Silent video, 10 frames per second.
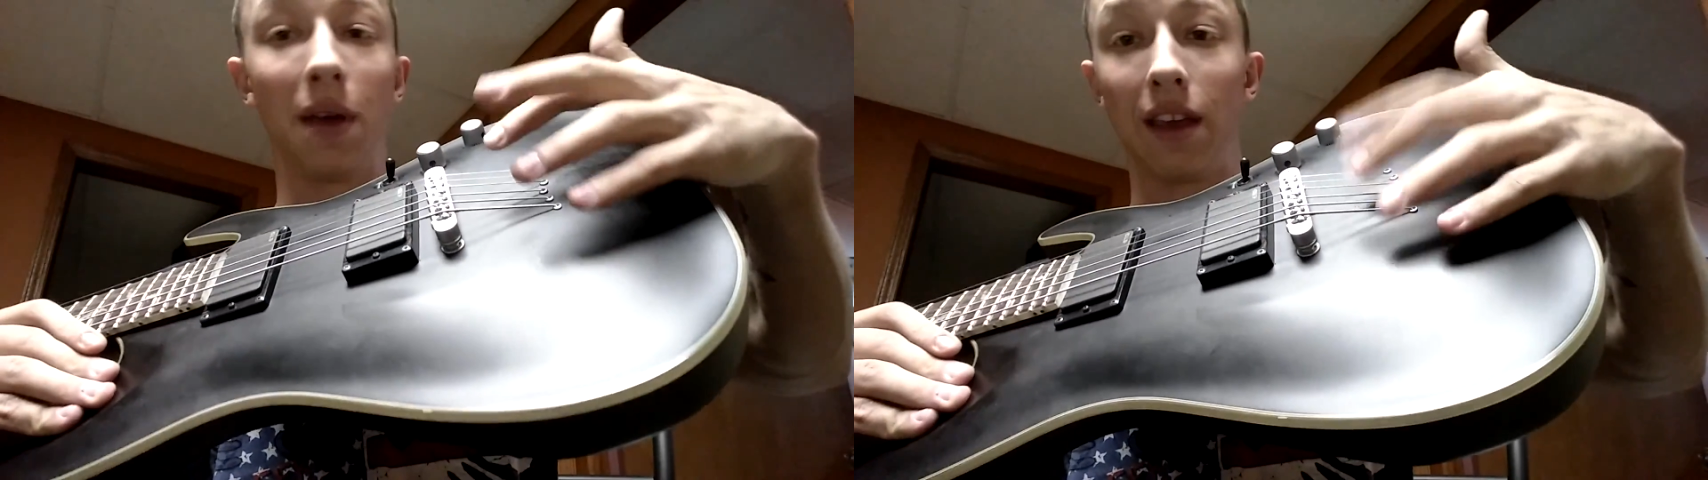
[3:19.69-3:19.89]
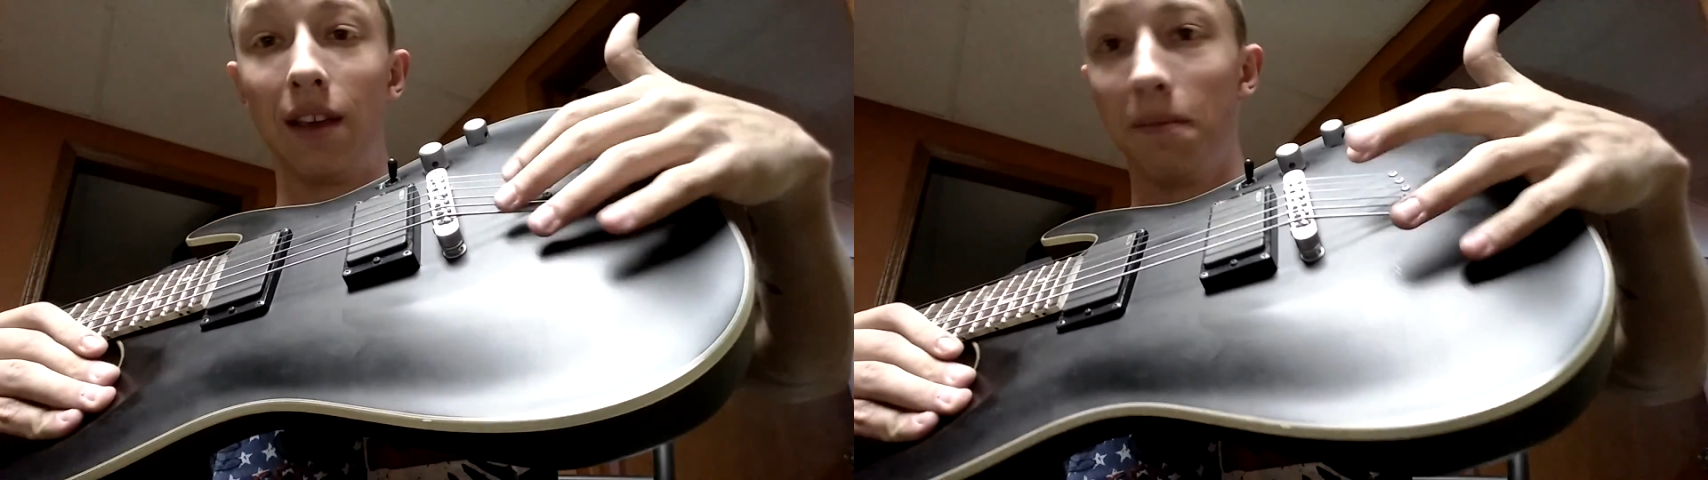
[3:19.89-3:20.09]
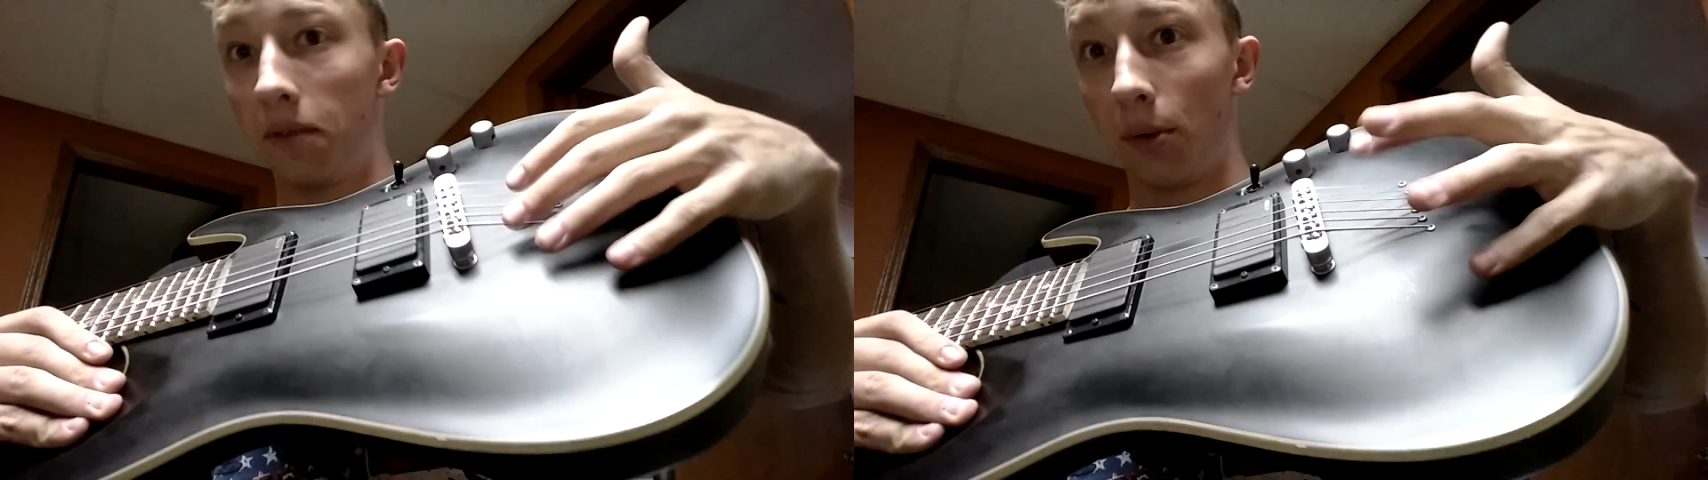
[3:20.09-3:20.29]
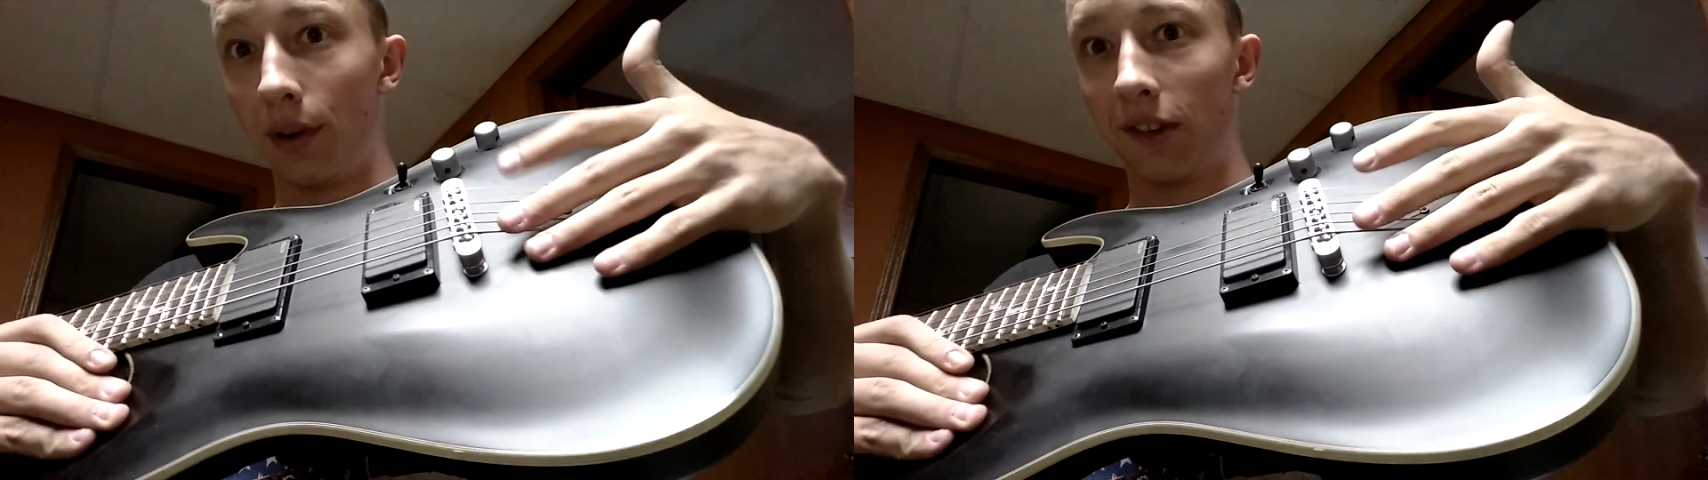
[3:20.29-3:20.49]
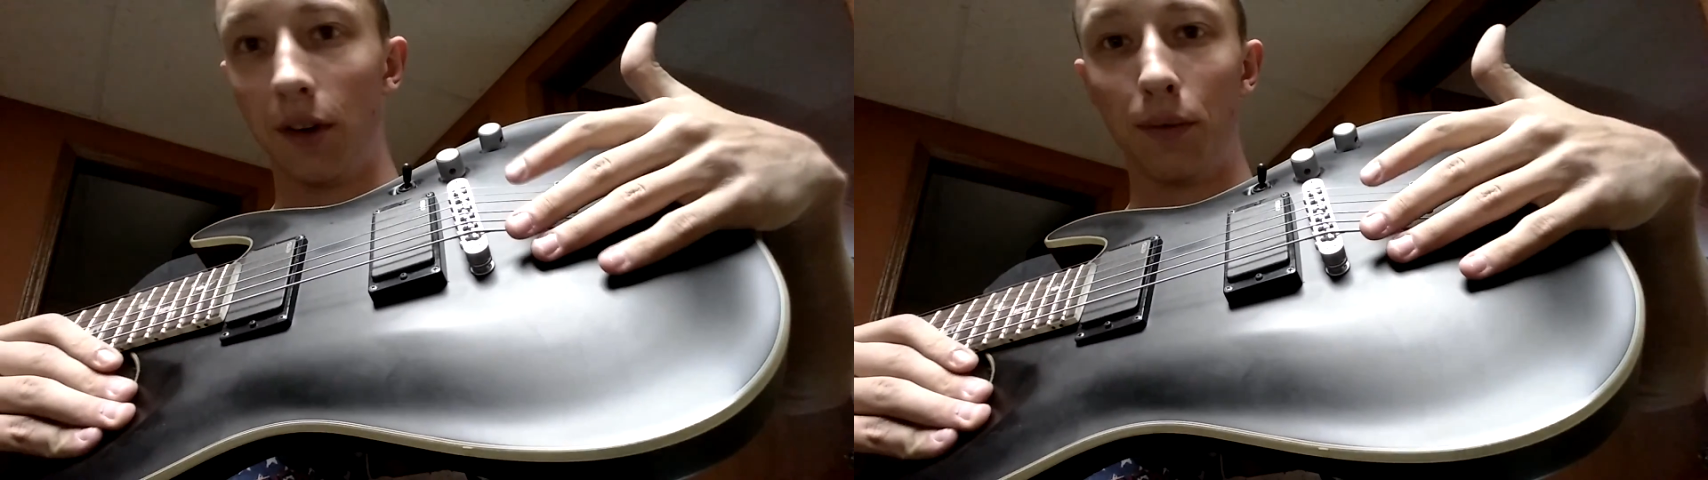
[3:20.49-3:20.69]
picking, so
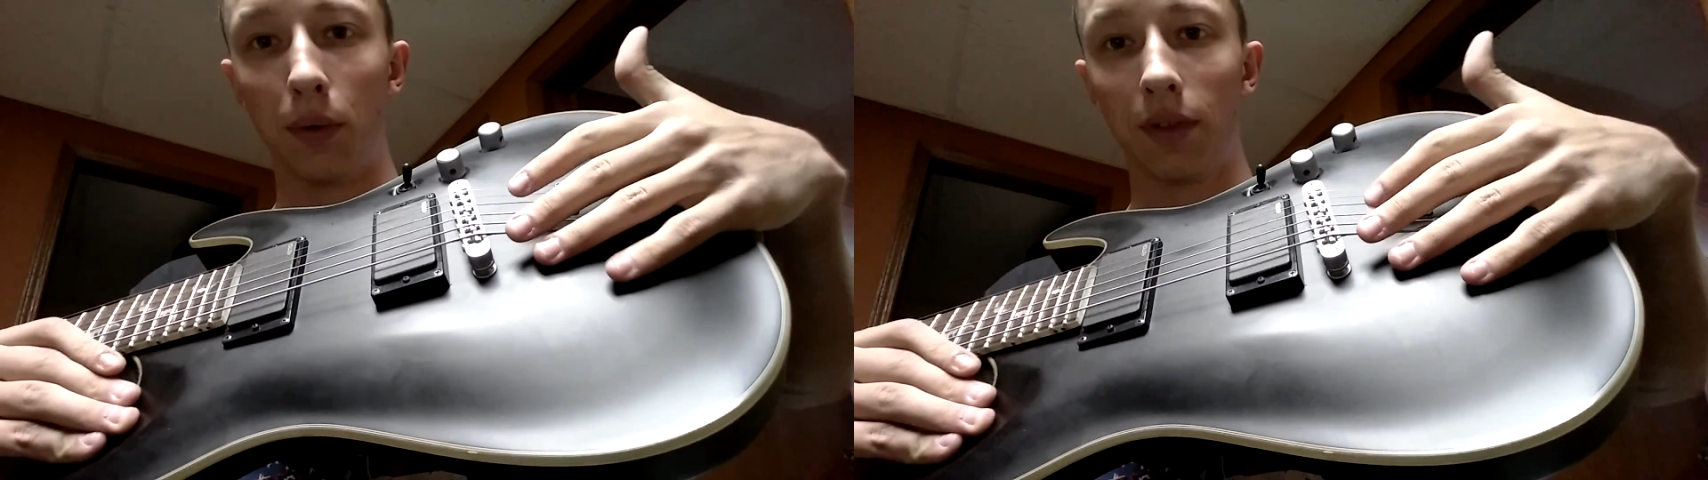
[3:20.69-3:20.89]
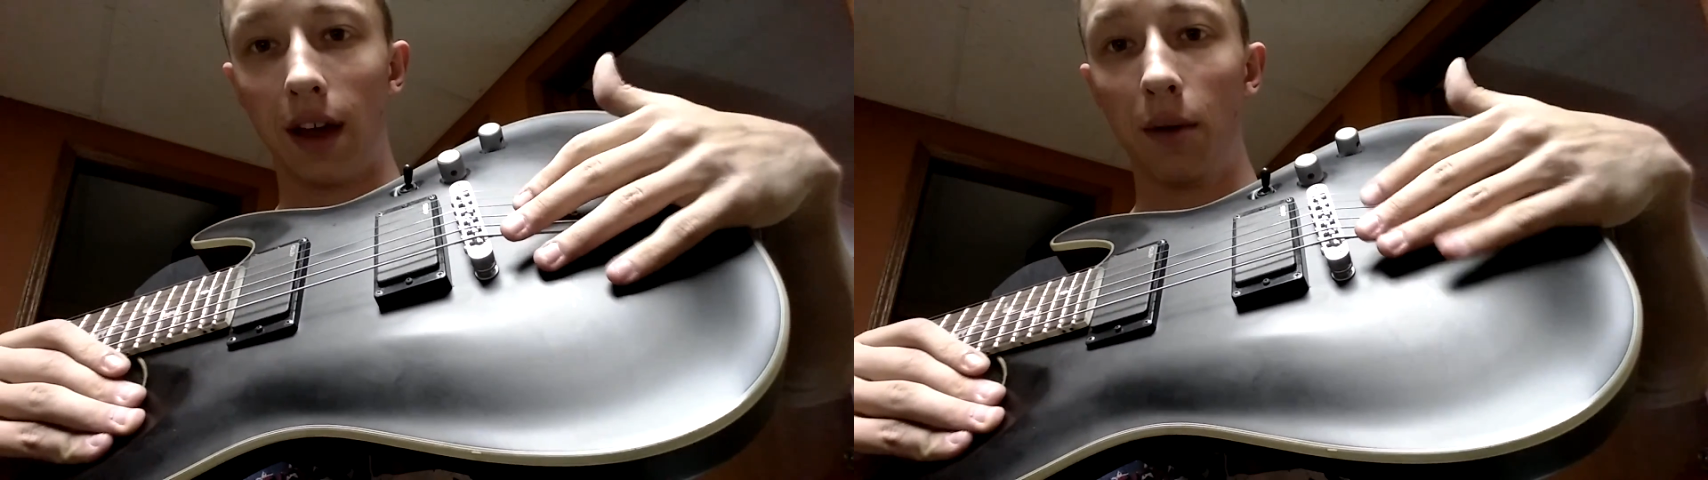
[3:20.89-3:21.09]
on and so forth,